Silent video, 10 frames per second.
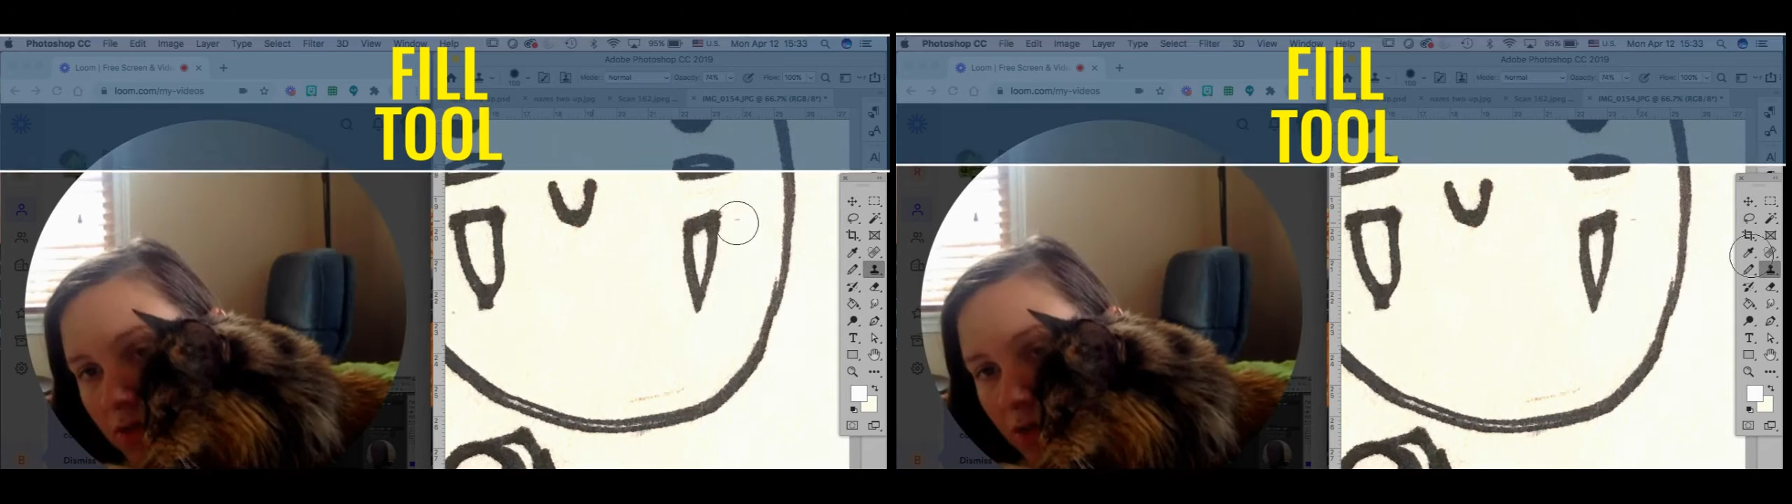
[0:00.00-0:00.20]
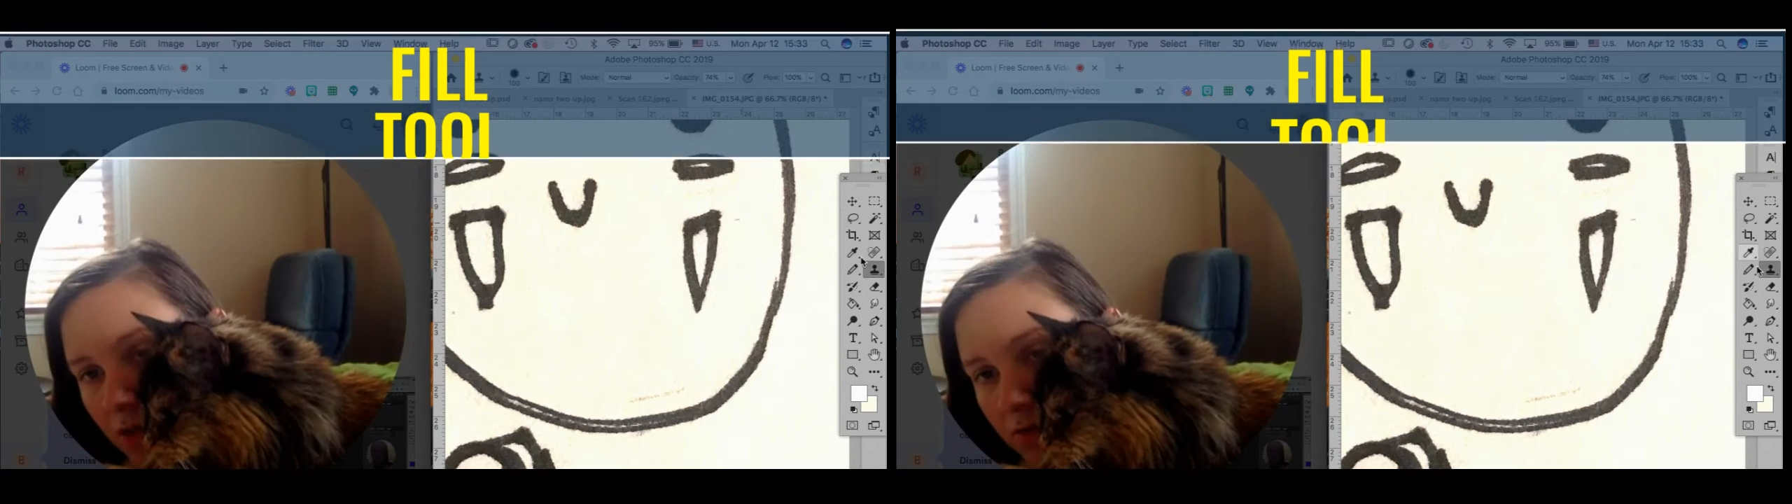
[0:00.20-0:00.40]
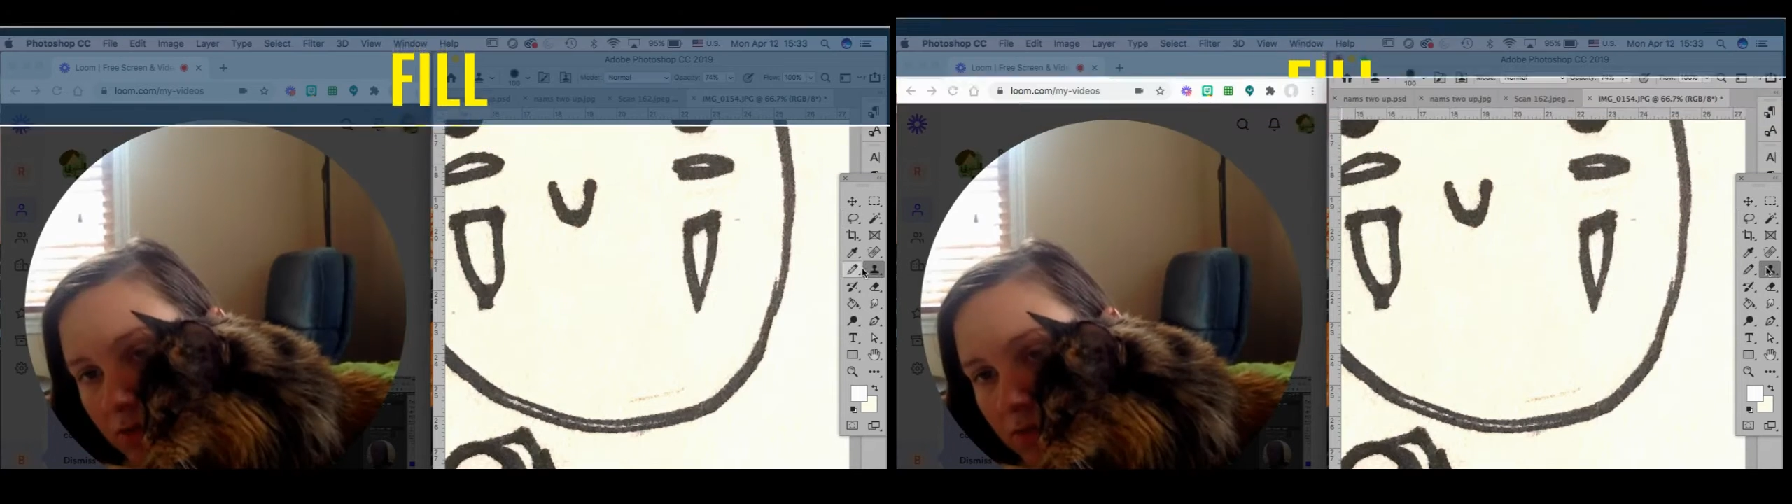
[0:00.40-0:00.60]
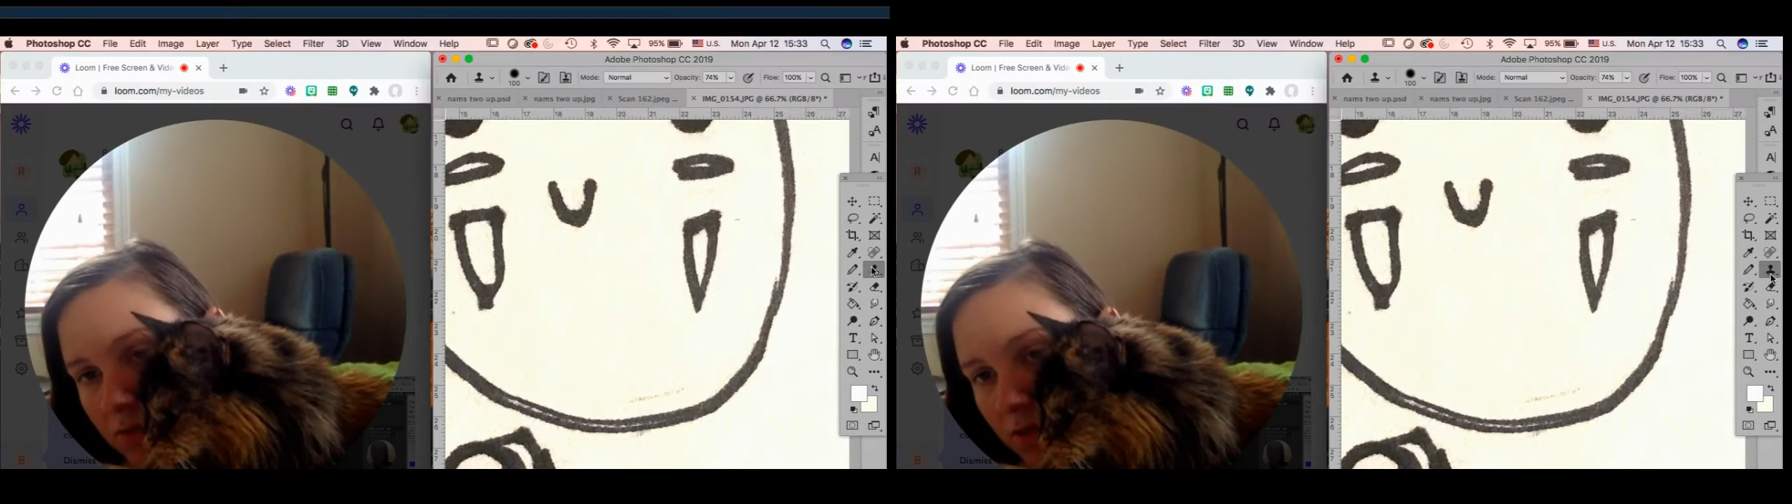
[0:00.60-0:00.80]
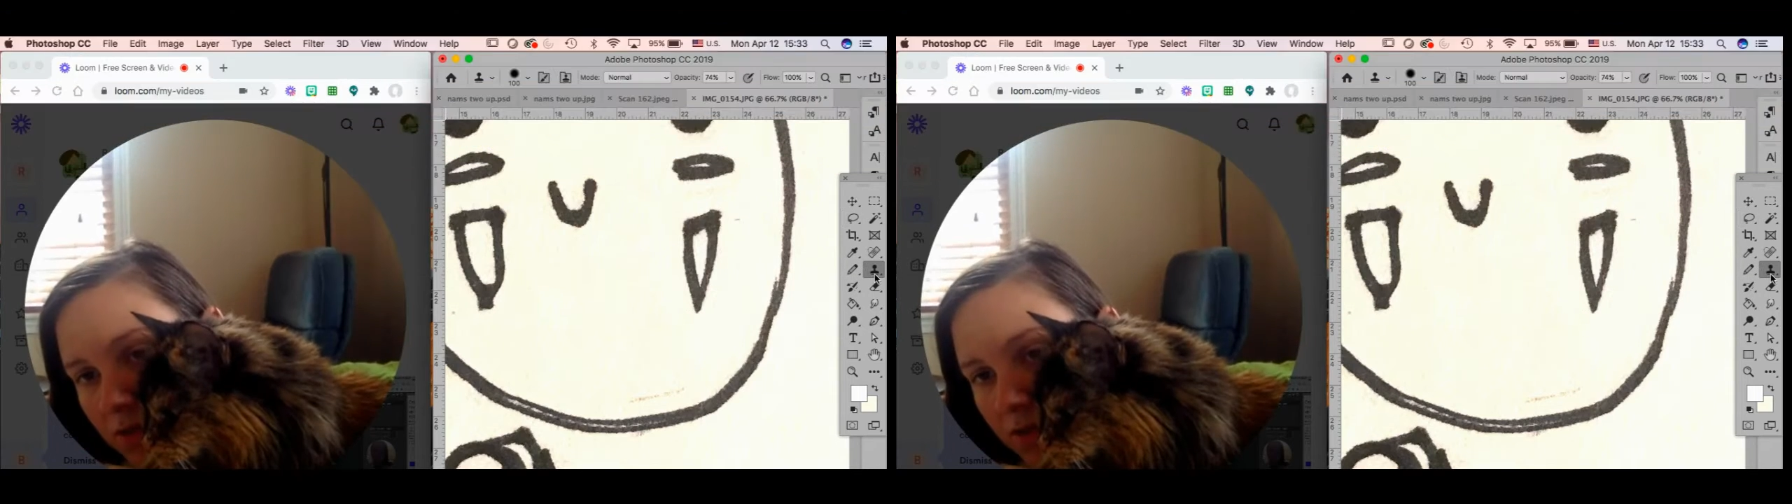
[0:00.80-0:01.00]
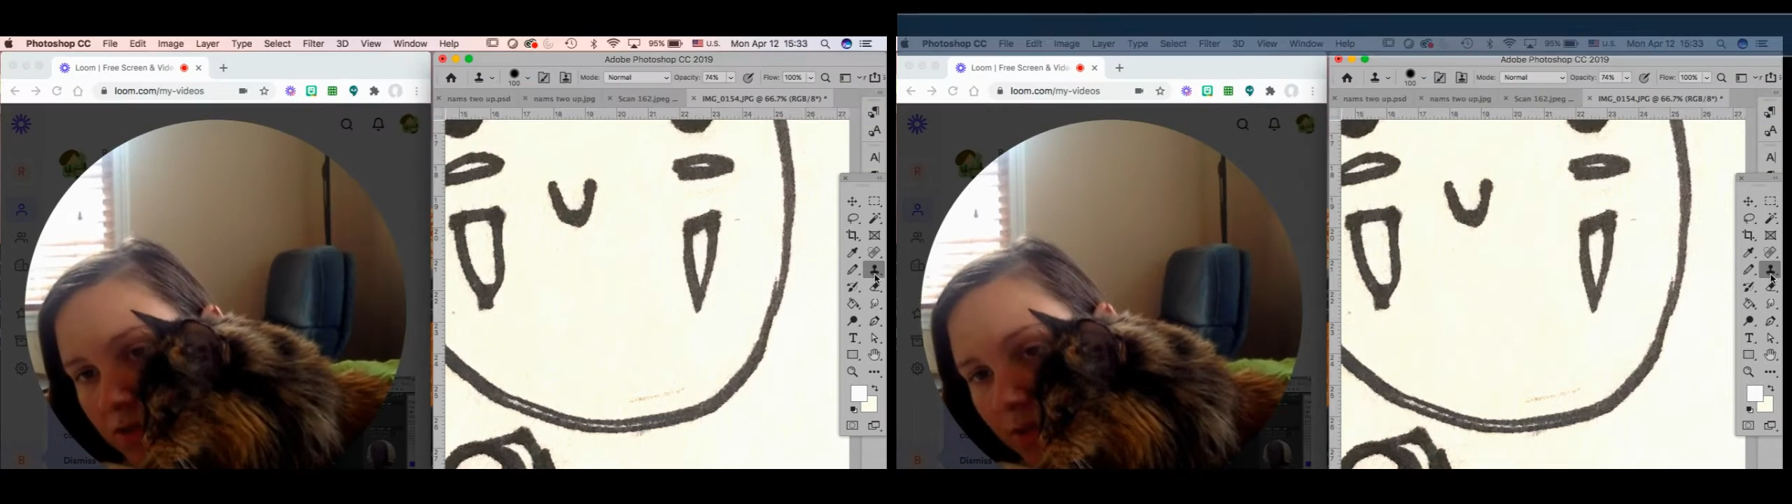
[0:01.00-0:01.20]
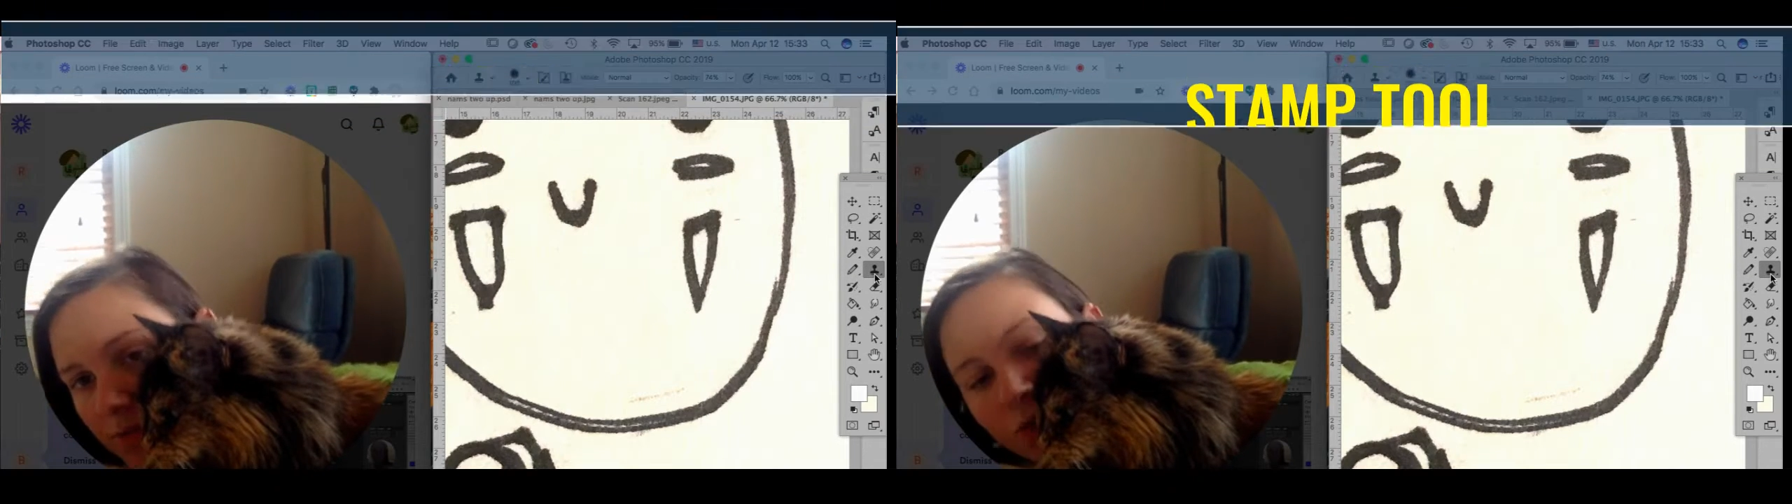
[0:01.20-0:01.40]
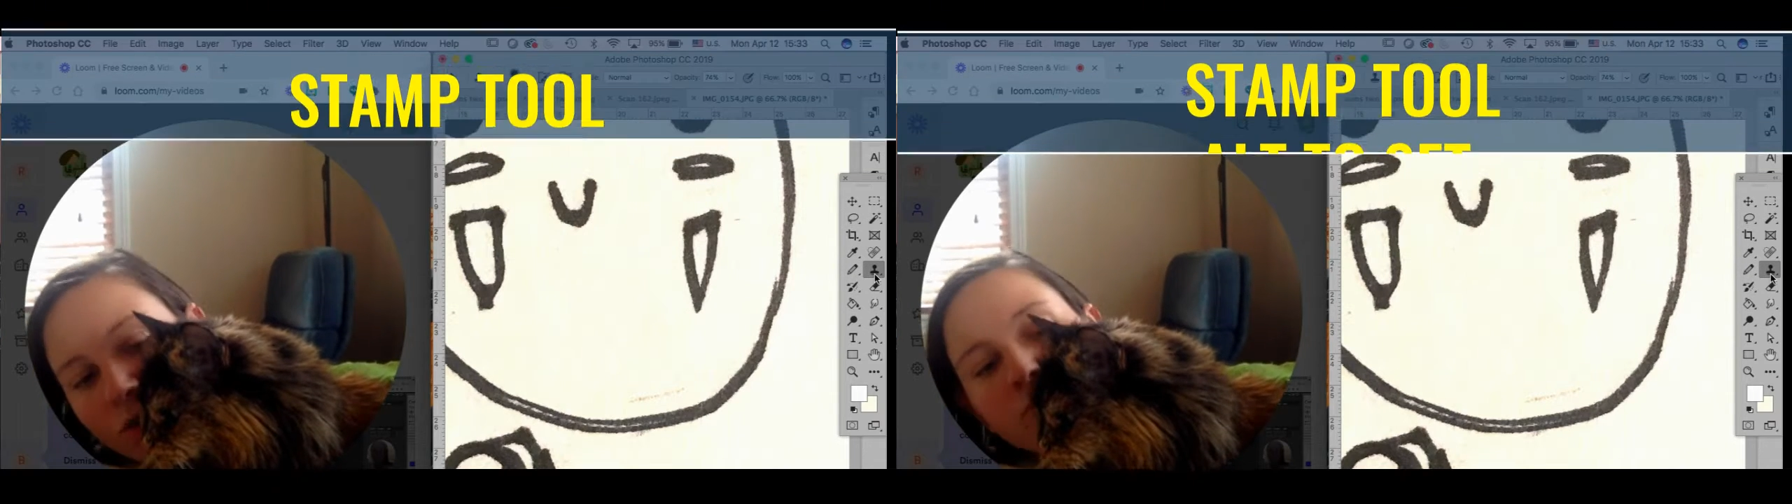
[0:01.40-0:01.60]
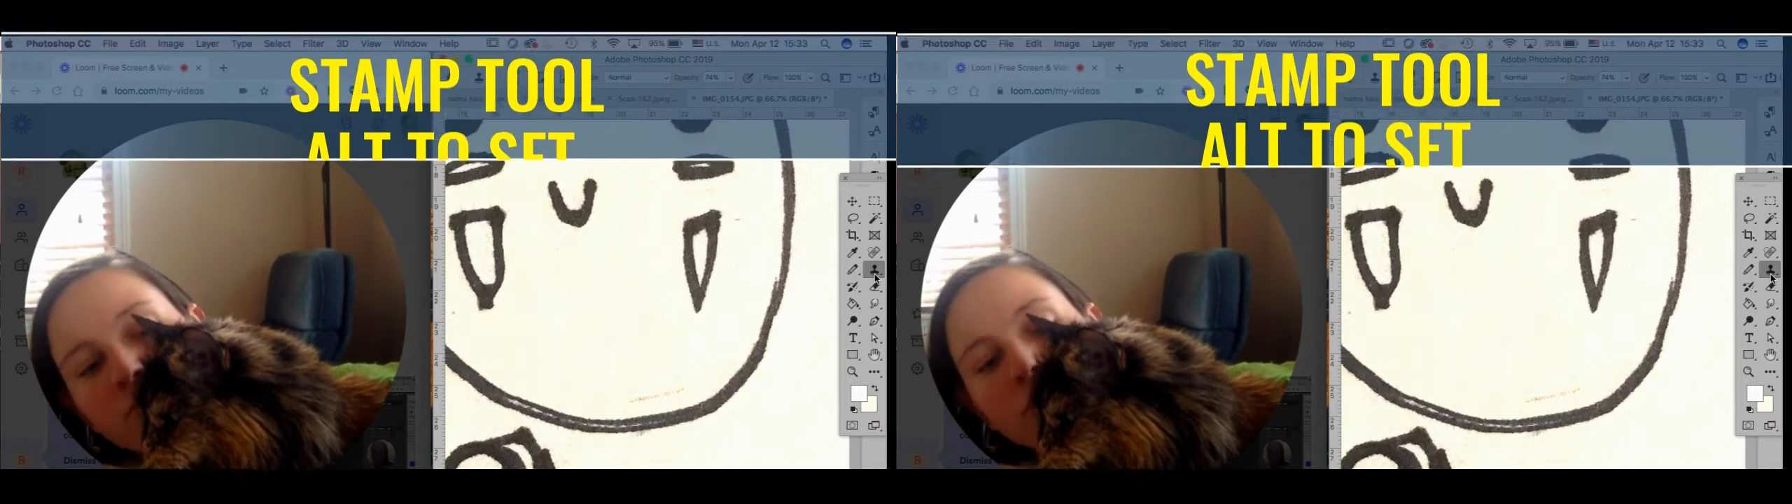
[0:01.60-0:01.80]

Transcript: So see this little stamp tool?